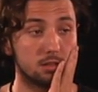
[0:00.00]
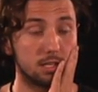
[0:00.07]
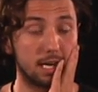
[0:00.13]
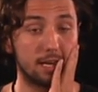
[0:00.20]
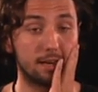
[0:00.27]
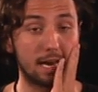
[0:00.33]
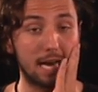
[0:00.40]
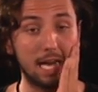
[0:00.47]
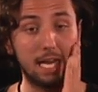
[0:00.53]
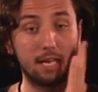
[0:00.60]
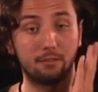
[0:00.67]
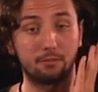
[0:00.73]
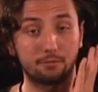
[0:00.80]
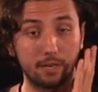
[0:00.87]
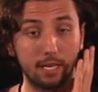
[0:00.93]
And I
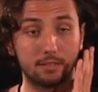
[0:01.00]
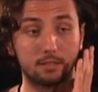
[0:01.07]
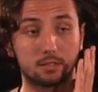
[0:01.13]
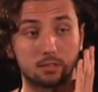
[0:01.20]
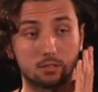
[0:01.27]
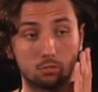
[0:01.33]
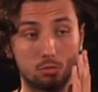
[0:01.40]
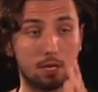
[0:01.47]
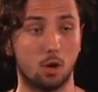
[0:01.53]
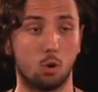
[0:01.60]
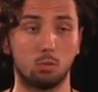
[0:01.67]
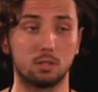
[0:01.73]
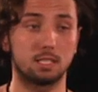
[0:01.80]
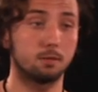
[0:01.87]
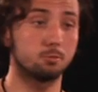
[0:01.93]
had friends who had
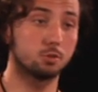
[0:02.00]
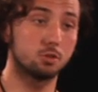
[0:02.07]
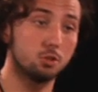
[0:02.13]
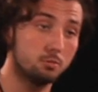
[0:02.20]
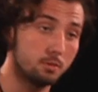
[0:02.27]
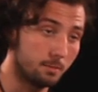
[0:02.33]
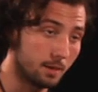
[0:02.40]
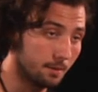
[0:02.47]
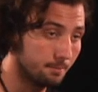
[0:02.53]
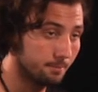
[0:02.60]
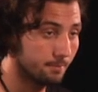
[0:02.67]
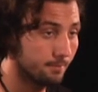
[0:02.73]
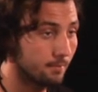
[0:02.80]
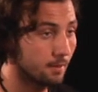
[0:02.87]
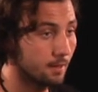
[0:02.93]
only slept with 2 women.
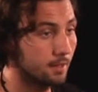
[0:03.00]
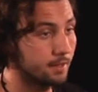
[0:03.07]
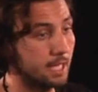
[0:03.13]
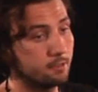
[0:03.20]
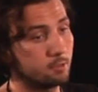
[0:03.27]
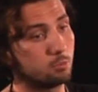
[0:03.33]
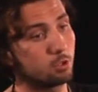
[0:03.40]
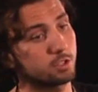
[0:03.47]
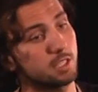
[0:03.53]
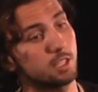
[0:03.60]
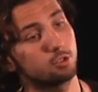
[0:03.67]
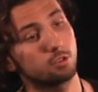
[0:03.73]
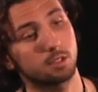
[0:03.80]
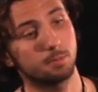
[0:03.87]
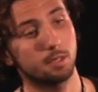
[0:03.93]
They were more
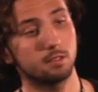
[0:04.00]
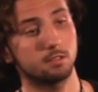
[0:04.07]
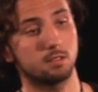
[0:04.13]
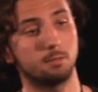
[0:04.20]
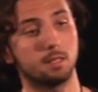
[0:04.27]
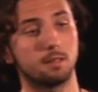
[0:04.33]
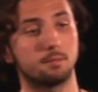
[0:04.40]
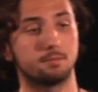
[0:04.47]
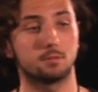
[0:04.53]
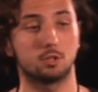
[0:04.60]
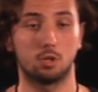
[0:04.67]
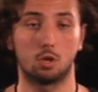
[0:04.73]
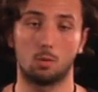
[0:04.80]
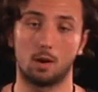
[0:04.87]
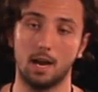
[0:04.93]
sexual experienced than me.
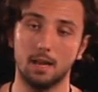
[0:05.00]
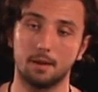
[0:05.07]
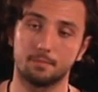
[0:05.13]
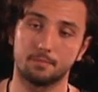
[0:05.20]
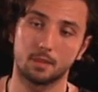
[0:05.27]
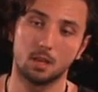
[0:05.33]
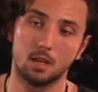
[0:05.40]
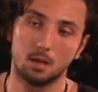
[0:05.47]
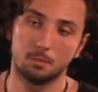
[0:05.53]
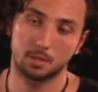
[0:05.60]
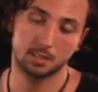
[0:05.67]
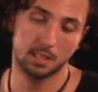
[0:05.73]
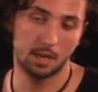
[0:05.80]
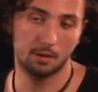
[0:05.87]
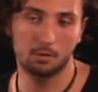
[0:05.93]
You know why?
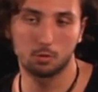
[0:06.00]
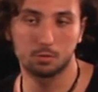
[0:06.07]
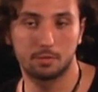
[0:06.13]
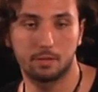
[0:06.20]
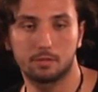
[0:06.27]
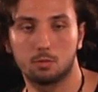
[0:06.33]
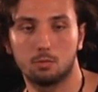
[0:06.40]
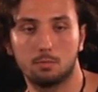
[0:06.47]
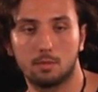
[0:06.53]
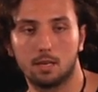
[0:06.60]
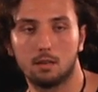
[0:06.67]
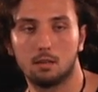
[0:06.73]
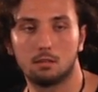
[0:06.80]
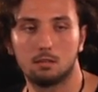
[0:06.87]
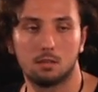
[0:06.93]
Because out of those 50
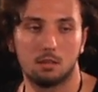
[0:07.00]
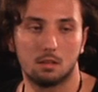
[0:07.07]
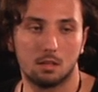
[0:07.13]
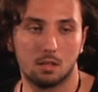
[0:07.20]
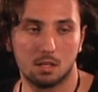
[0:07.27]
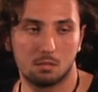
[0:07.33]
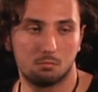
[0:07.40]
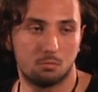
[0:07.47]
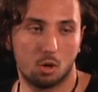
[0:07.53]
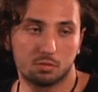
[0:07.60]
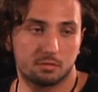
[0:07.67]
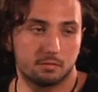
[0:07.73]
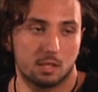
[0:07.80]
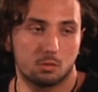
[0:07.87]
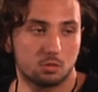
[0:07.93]
women,
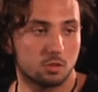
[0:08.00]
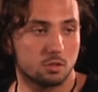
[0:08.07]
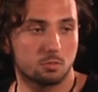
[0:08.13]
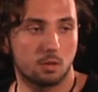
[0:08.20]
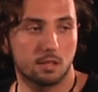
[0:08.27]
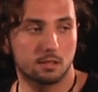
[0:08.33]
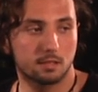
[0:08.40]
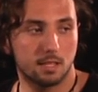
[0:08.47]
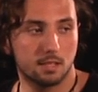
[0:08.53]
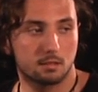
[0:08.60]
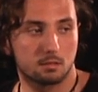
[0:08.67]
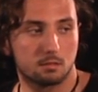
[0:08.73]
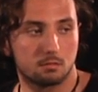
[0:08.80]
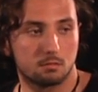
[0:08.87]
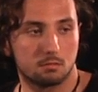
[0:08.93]
most of them was just one-night stands.